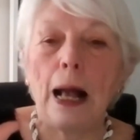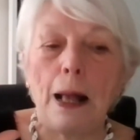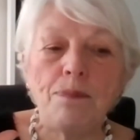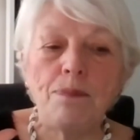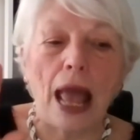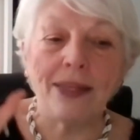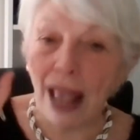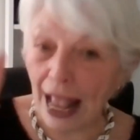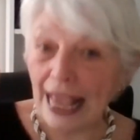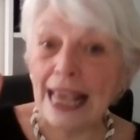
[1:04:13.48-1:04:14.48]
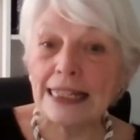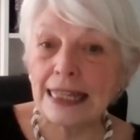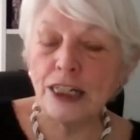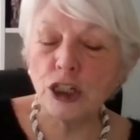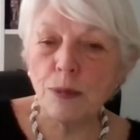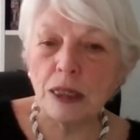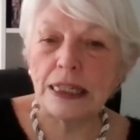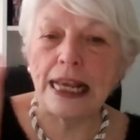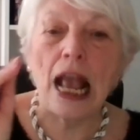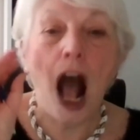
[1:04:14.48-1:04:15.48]
and that hits
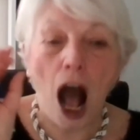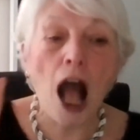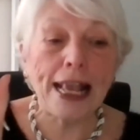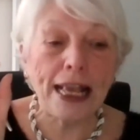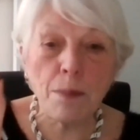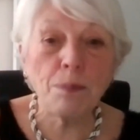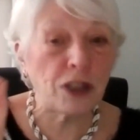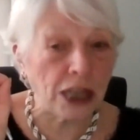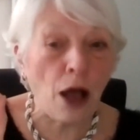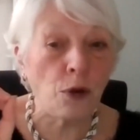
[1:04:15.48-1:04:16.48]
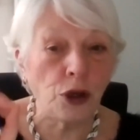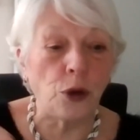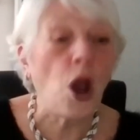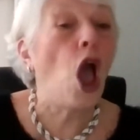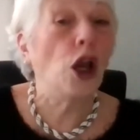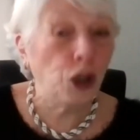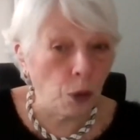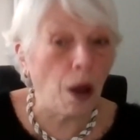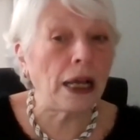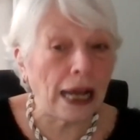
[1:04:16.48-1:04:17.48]
HMRC, I can tell you,
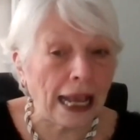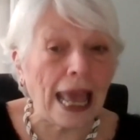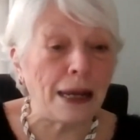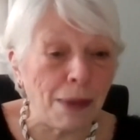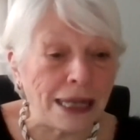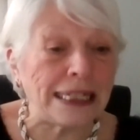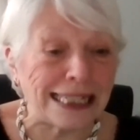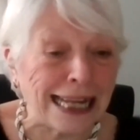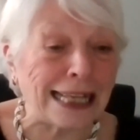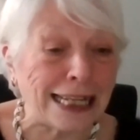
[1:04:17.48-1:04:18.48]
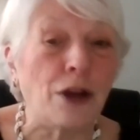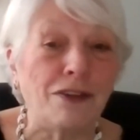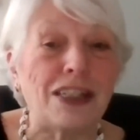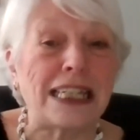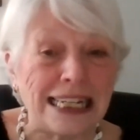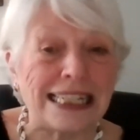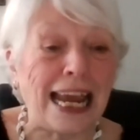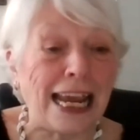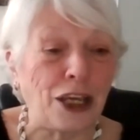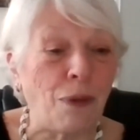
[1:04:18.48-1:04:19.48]
you are going to get an amended tax code if it's going to
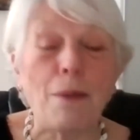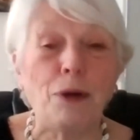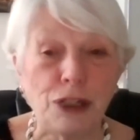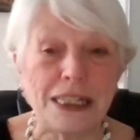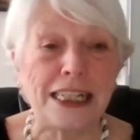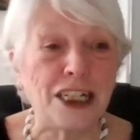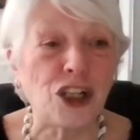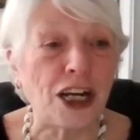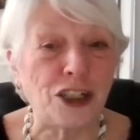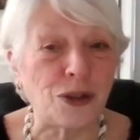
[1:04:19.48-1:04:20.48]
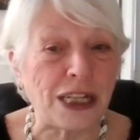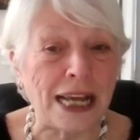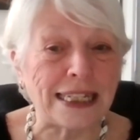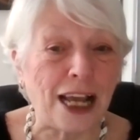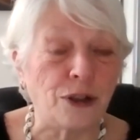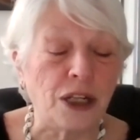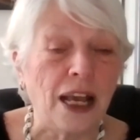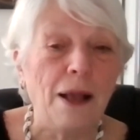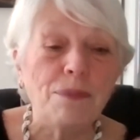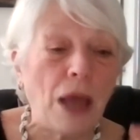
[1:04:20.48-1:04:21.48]
take you up, or if it's going to change your tax code.
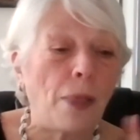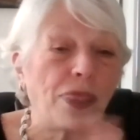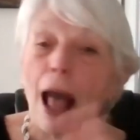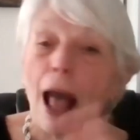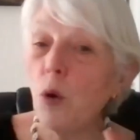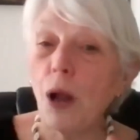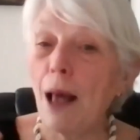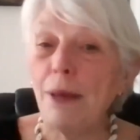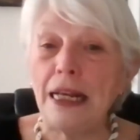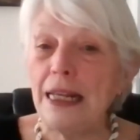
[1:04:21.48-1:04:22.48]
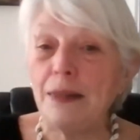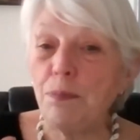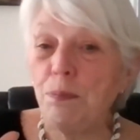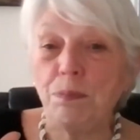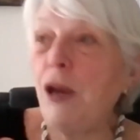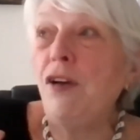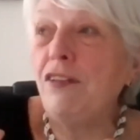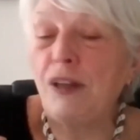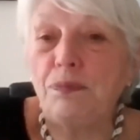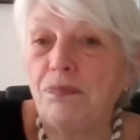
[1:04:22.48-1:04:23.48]
That will come in a
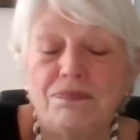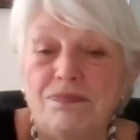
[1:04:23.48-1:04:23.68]
period of